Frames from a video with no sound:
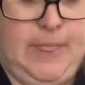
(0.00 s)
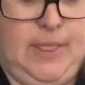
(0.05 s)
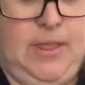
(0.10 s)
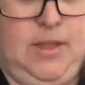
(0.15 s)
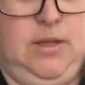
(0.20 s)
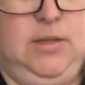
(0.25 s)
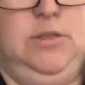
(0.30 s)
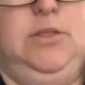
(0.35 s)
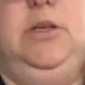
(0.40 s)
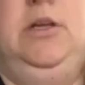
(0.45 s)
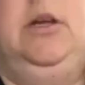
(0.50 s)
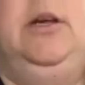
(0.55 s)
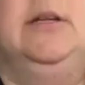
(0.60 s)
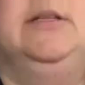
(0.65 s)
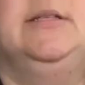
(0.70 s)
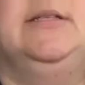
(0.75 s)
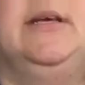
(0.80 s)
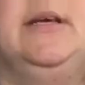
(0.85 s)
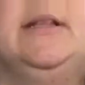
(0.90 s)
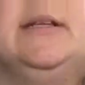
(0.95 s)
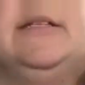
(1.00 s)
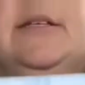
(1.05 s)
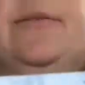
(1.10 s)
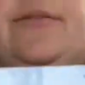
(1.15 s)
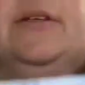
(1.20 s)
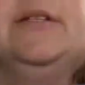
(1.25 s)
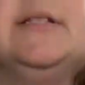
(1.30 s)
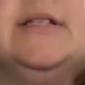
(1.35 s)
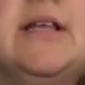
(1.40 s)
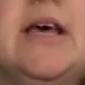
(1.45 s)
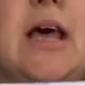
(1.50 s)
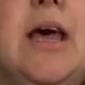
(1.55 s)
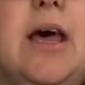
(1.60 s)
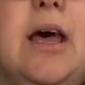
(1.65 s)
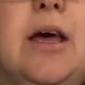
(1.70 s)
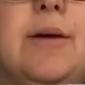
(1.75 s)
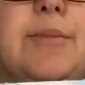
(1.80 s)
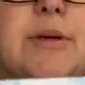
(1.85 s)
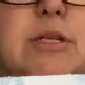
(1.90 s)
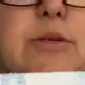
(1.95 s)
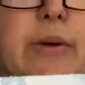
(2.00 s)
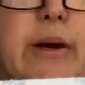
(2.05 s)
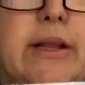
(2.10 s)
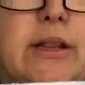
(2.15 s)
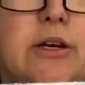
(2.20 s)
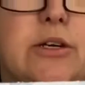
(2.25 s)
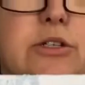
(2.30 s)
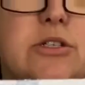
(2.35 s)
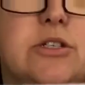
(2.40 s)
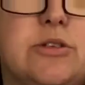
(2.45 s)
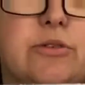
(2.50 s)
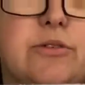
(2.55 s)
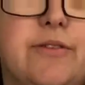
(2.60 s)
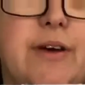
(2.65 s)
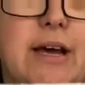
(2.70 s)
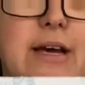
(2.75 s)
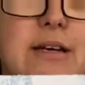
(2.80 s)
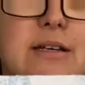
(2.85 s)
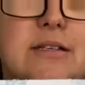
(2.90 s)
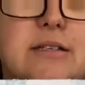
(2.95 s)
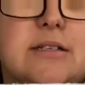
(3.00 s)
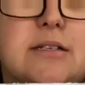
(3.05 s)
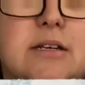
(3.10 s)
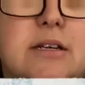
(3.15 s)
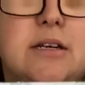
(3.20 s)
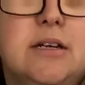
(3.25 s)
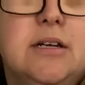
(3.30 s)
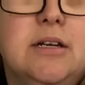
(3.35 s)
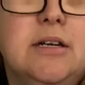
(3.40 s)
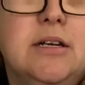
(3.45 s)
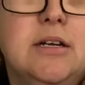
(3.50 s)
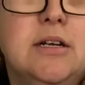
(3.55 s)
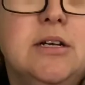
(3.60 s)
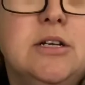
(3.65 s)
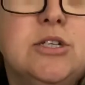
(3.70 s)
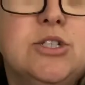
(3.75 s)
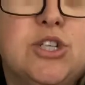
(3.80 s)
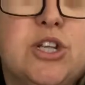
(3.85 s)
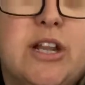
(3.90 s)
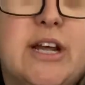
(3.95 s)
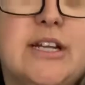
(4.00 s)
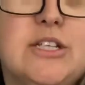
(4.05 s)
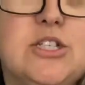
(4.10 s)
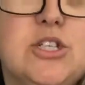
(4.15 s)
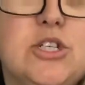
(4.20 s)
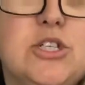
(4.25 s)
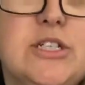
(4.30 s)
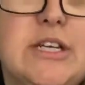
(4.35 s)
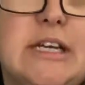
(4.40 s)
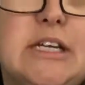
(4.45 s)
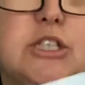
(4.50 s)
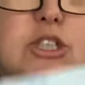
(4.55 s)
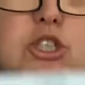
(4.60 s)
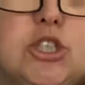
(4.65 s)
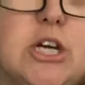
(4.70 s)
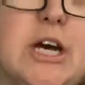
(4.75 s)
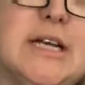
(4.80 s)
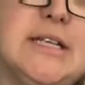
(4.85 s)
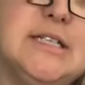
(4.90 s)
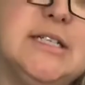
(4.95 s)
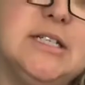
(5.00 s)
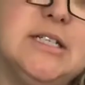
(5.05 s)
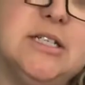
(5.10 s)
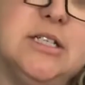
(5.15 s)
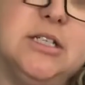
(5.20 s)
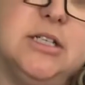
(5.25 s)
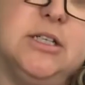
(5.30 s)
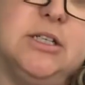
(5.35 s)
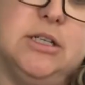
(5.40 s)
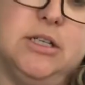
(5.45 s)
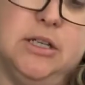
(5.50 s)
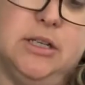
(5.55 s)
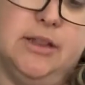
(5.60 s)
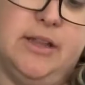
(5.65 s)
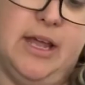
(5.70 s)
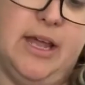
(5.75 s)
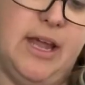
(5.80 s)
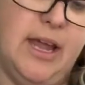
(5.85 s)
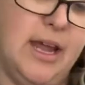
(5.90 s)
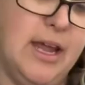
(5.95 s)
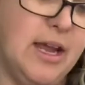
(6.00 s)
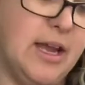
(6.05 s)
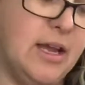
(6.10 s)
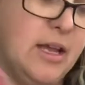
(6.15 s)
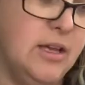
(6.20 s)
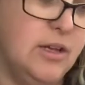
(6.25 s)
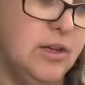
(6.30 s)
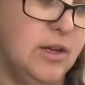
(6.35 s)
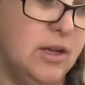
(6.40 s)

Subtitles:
You can see the difference there between those two effects. So that's using just the ink